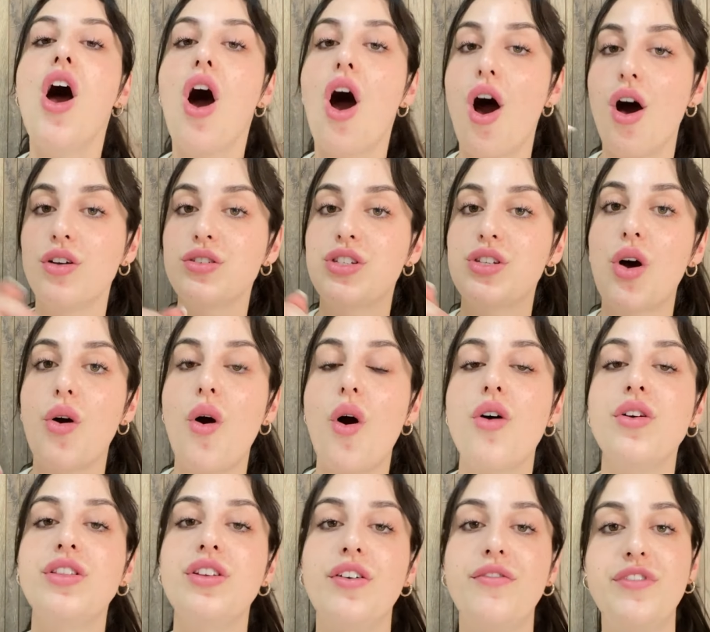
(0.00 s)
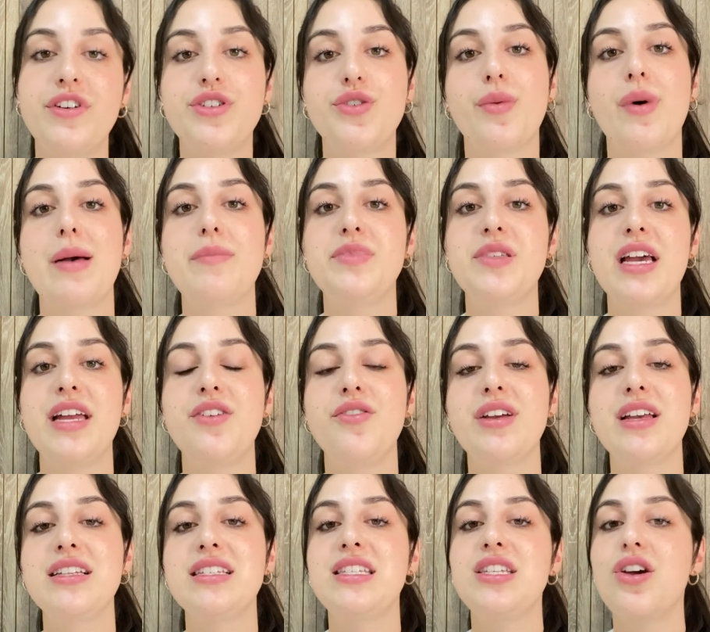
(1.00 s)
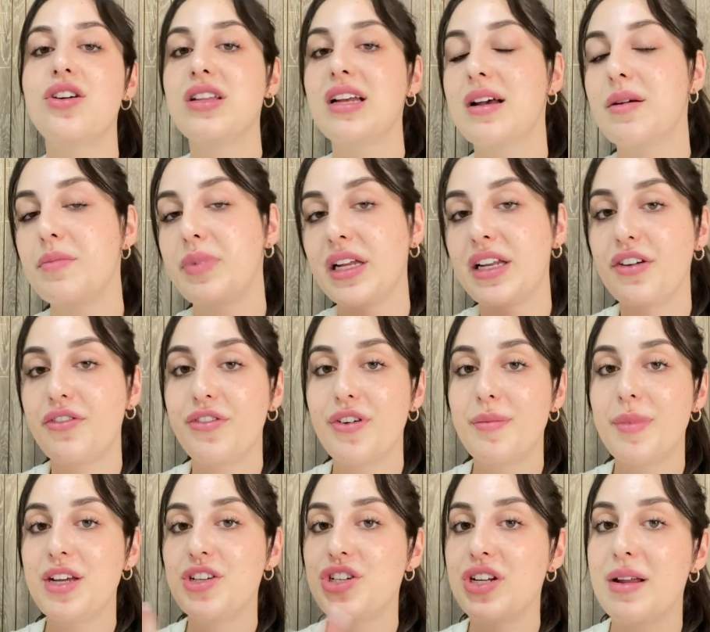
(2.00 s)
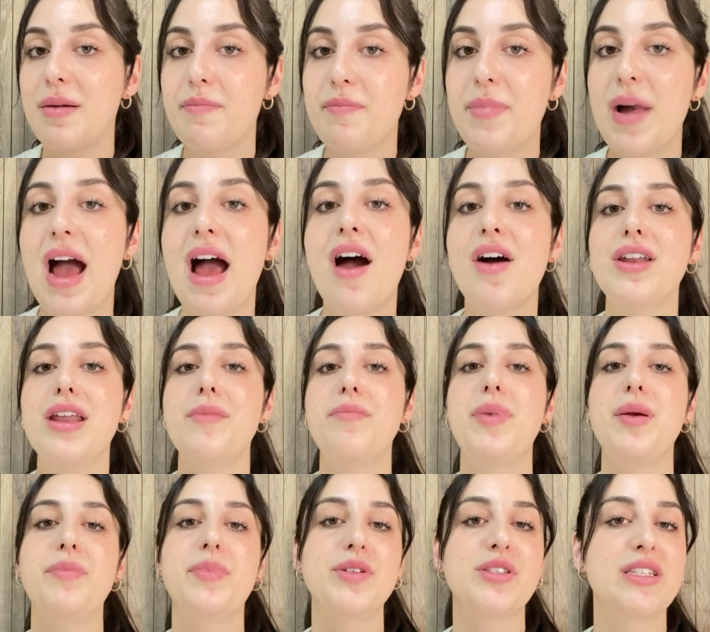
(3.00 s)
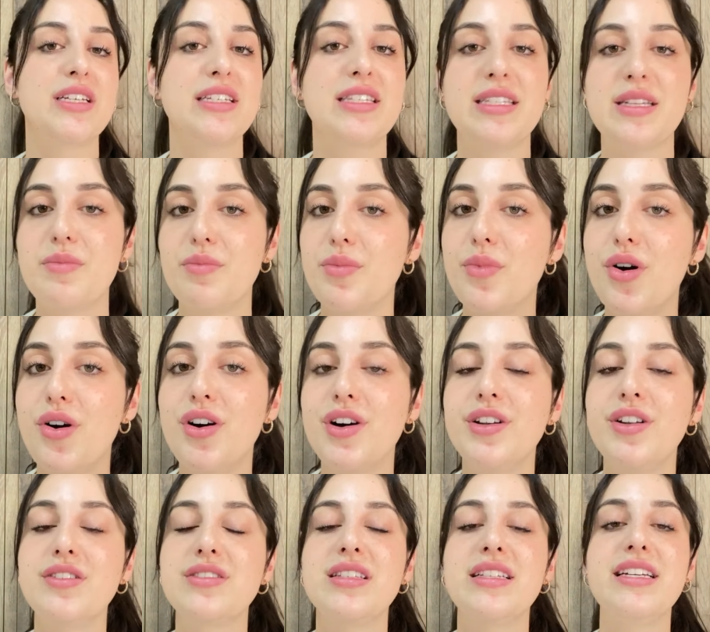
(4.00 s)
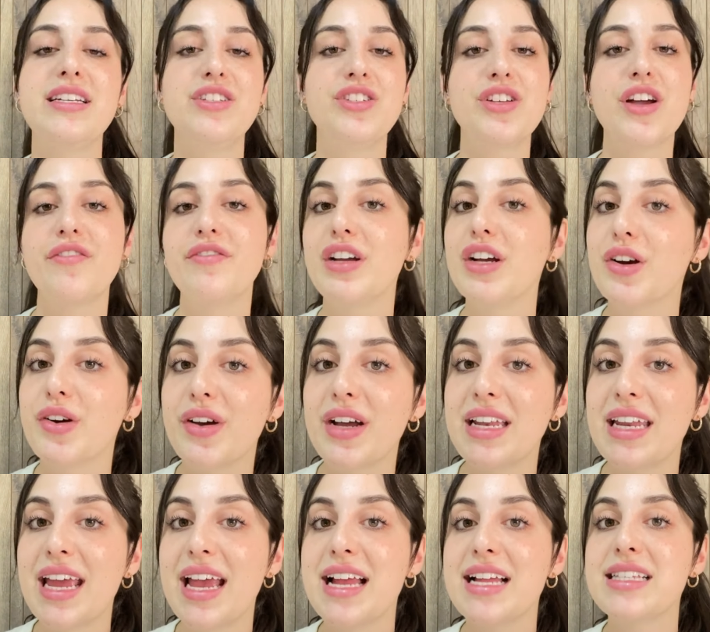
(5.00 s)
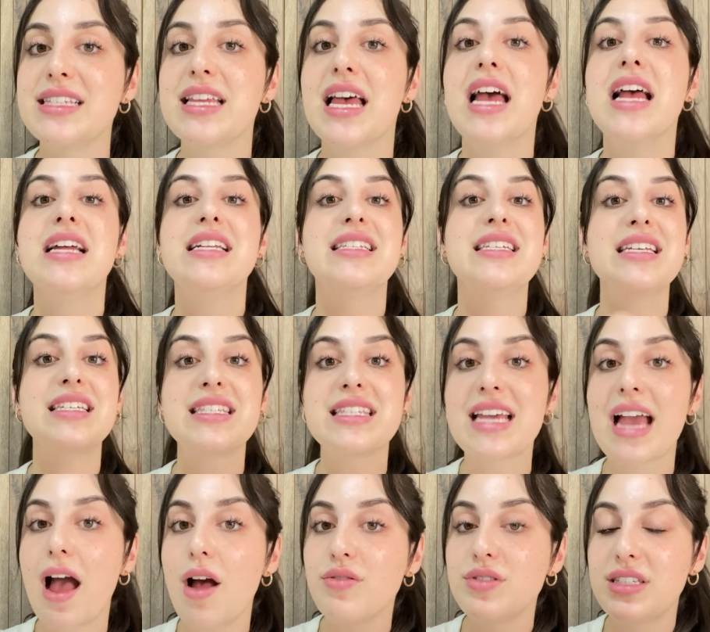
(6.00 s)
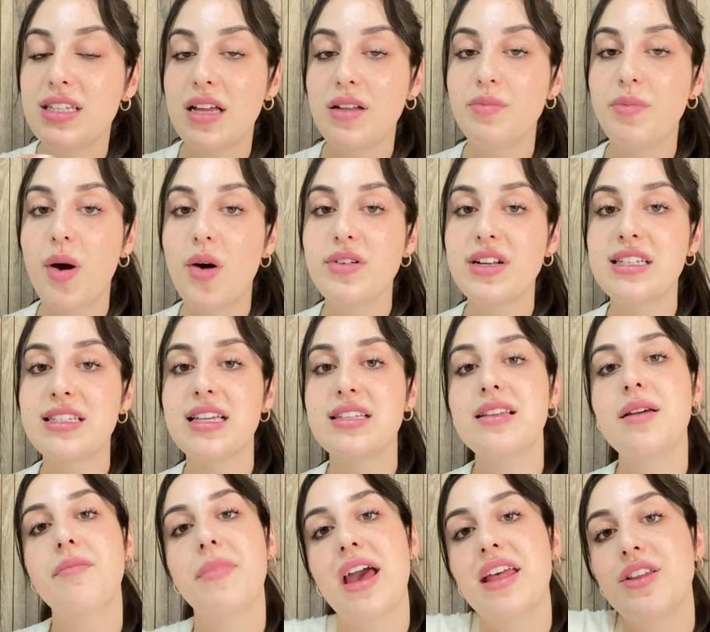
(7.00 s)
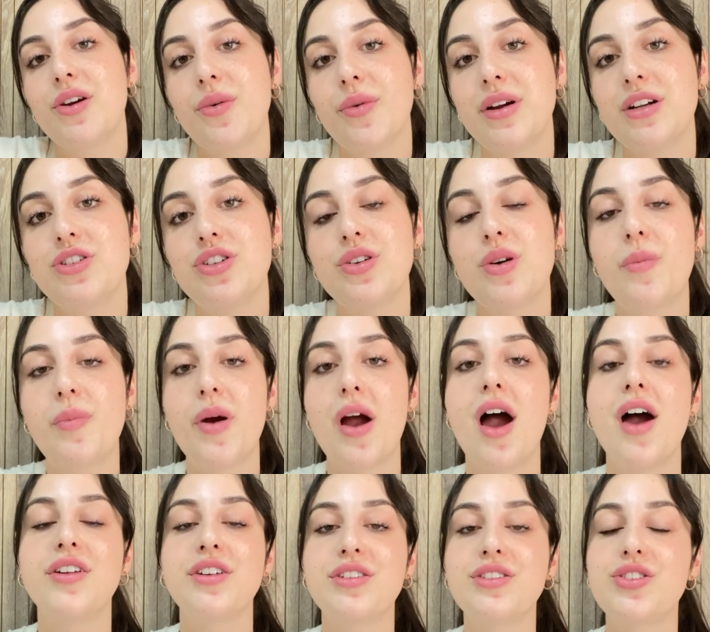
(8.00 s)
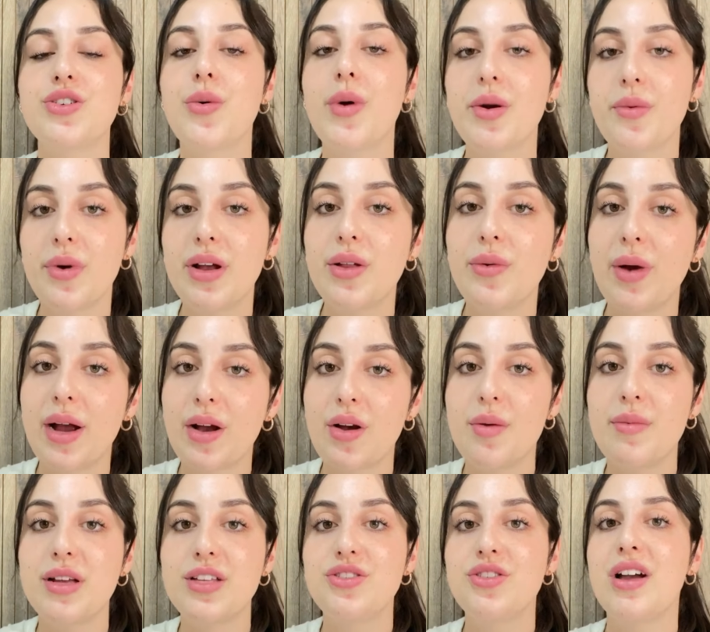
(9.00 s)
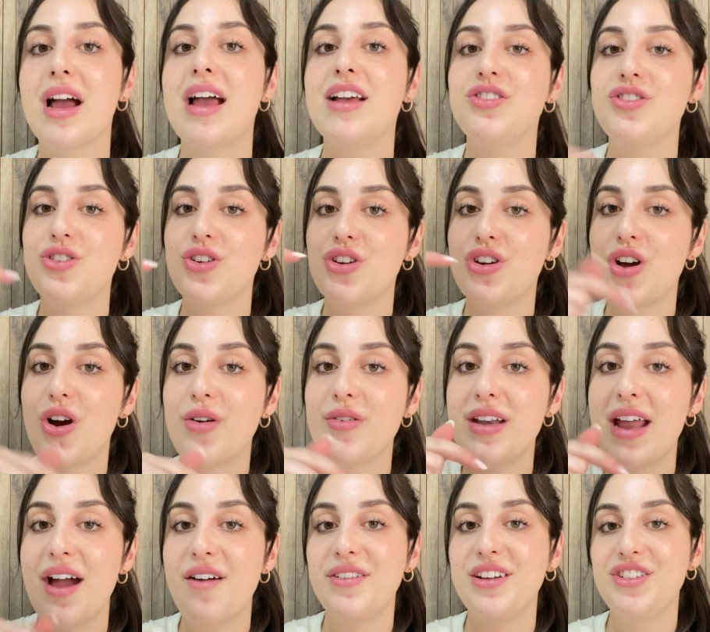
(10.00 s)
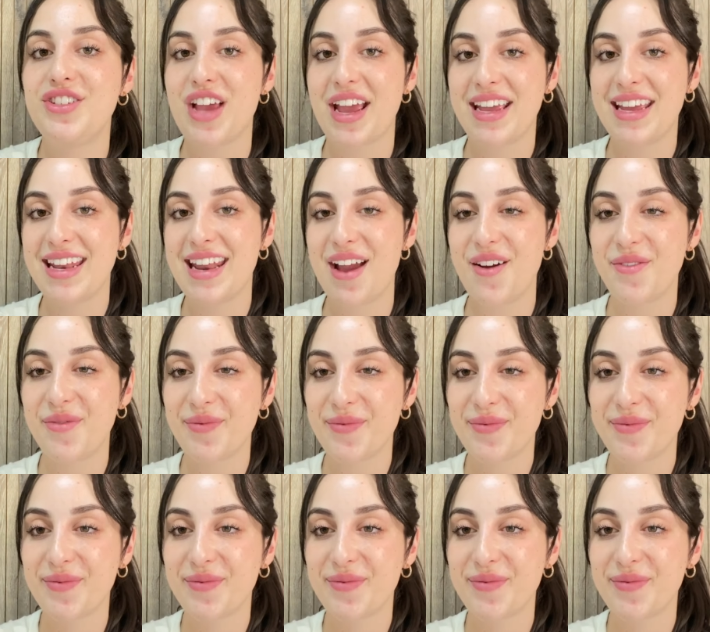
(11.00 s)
Also, on the official website, you can see all the complete information about it, people's testimonials, list of ingredients, discounts and bonuses, and buy the original product, so I really recommend you guys to go now and check it out.